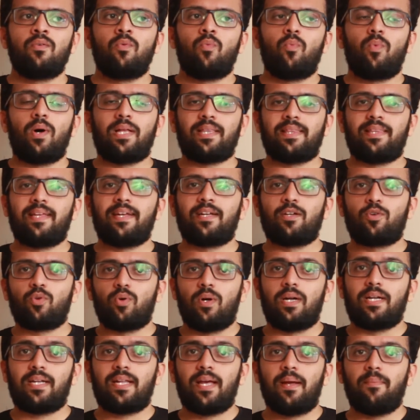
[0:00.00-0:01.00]
one thing to
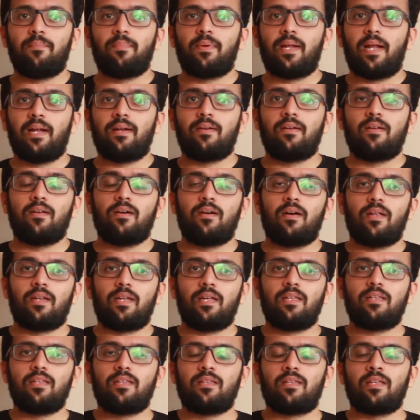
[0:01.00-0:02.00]
attempt and
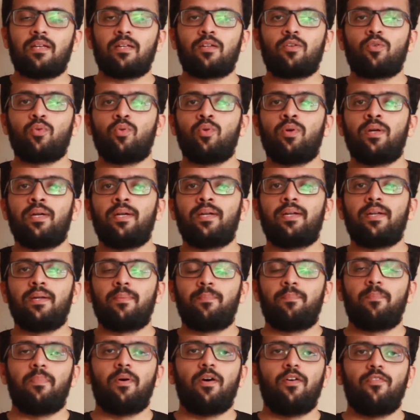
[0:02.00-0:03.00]
another thing to hit
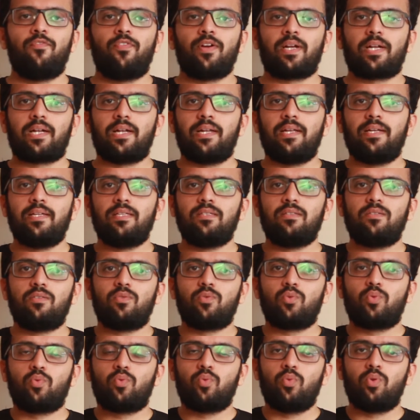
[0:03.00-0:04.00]
it perfectly.
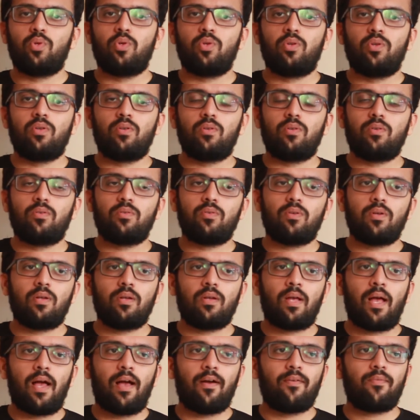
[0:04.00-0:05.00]
To
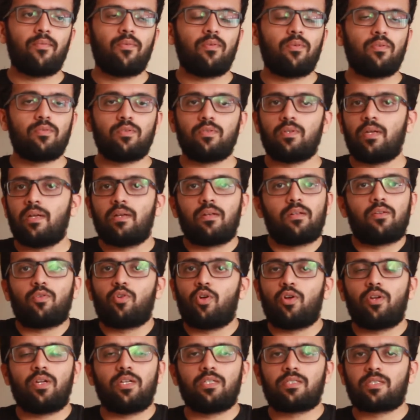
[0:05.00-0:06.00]
have
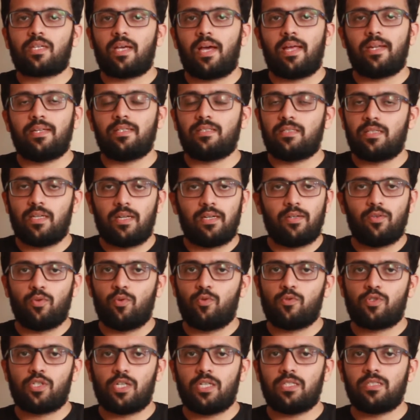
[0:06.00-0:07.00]
Lloris Karius had
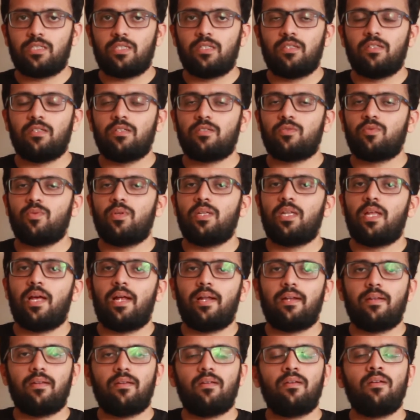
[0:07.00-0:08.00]
no chance in this one,
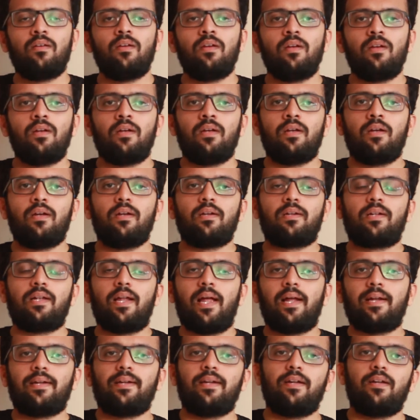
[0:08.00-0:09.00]
and it
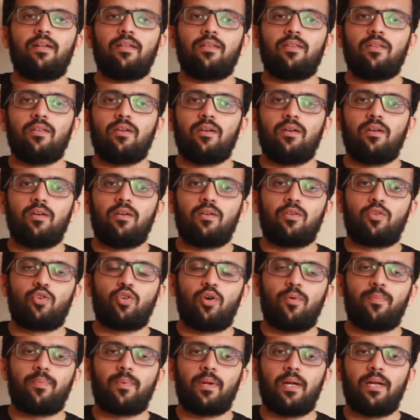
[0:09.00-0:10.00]
landed in the
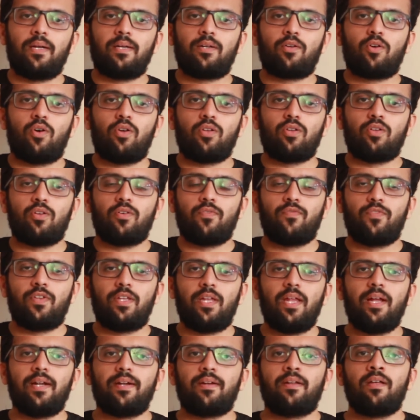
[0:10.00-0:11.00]
top right corner of the
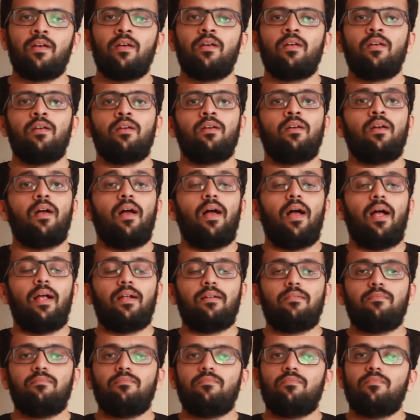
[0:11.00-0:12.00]
net,
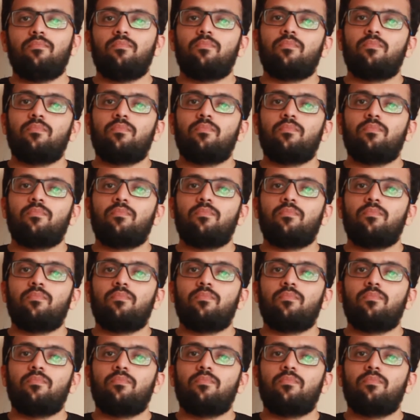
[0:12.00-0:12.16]
and